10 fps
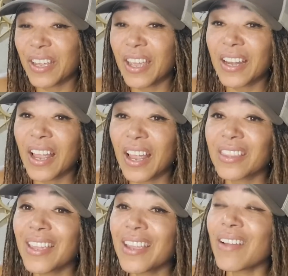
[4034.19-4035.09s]
And I
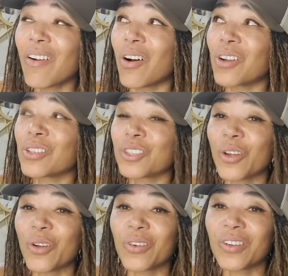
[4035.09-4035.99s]
think
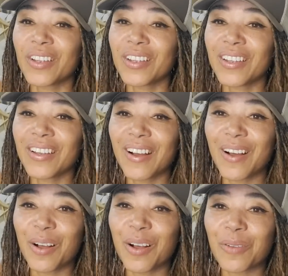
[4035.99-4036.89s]
also
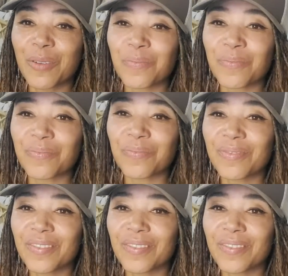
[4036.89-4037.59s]
um,